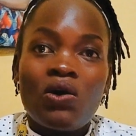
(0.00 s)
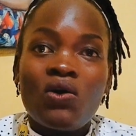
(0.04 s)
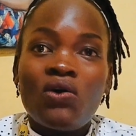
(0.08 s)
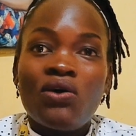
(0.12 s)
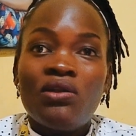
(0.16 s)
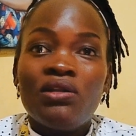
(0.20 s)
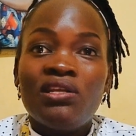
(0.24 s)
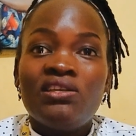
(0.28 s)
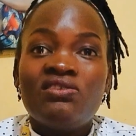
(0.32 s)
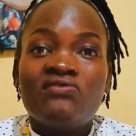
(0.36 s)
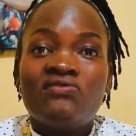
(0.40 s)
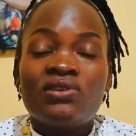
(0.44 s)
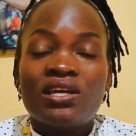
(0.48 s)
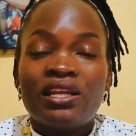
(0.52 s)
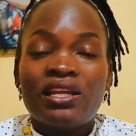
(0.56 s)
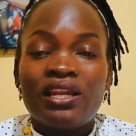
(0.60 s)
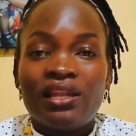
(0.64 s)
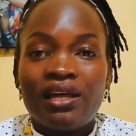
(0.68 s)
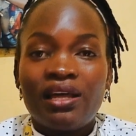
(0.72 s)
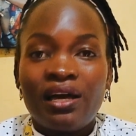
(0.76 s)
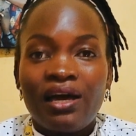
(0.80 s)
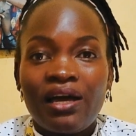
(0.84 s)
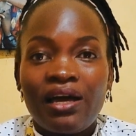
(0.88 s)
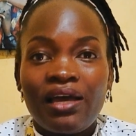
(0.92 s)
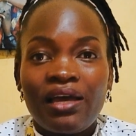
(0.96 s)
only
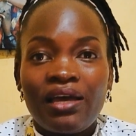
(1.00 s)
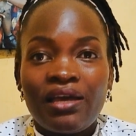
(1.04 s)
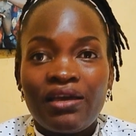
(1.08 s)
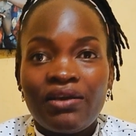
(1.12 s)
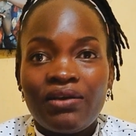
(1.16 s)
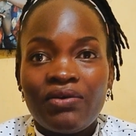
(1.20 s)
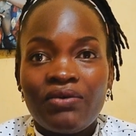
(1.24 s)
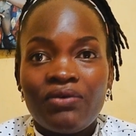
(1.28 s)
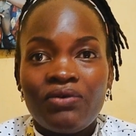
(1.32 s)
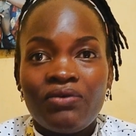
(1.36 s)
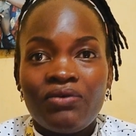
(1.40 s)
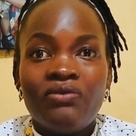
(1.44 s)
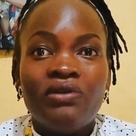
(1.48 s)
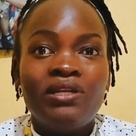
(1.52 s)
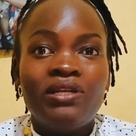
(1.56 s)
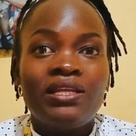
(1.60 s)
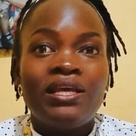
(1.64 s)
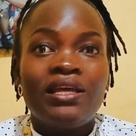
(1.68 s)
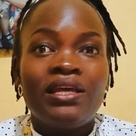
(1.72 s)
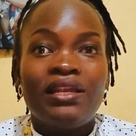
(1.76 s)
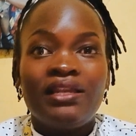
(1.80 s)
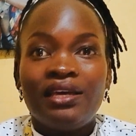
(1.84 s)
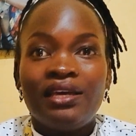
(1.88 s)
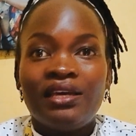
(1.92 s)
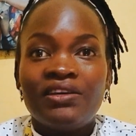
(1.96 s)
rely on
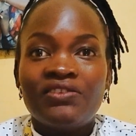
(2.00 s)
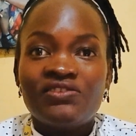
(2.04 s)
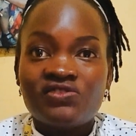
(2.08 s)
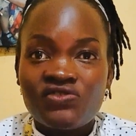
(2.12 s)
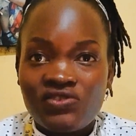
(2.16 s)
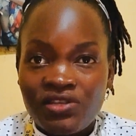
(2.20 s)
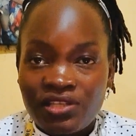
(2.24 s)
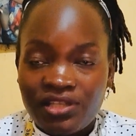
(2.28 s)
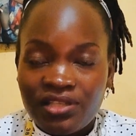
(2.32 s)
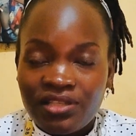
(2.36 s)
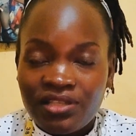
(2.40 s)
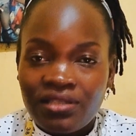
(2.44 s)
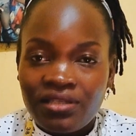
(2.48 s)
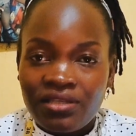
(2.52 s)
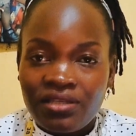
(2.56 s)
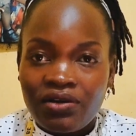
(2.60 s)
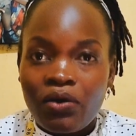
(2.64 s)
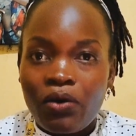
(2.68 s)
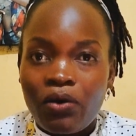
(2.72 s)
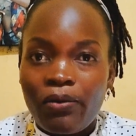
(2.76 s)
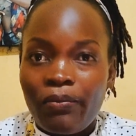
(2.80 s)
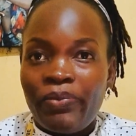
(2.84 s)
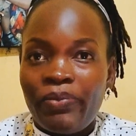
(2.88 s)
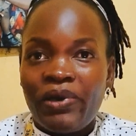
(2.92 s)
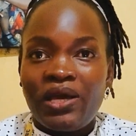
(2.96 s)
electricity
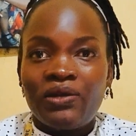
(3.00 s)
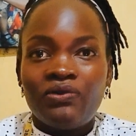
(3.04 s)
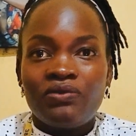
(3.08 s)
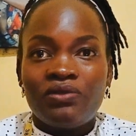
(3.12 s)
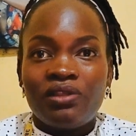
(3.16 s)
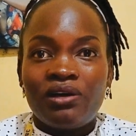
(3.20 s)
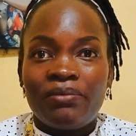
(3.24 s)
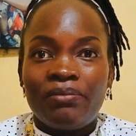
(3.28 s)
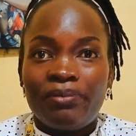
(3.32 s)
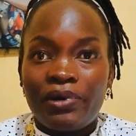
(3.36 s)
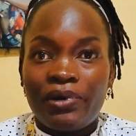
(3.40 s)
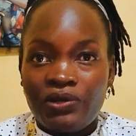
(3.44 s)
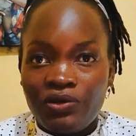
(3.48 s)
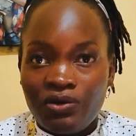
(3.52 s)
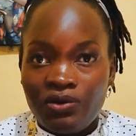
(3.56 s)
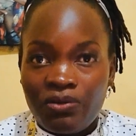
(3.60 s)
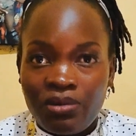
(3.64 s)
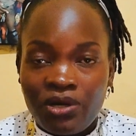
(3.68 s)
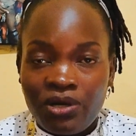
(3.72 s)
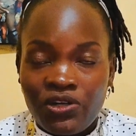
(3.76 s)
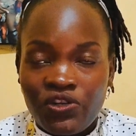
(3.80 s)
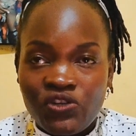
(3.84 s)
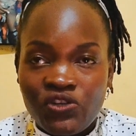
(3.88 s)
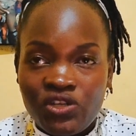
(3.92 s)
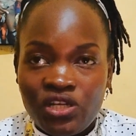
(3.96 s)
compared to the manual
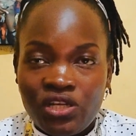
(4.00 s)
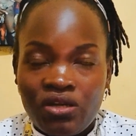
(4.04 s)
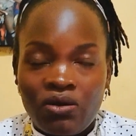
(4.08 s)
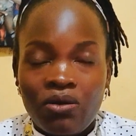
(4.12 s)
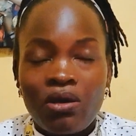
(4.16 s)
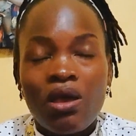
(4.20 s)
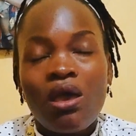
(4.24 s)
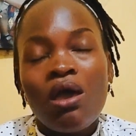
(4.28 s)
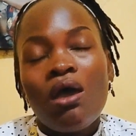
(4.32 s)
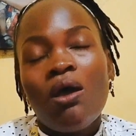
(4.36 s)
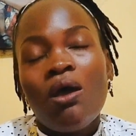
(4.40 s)
machine.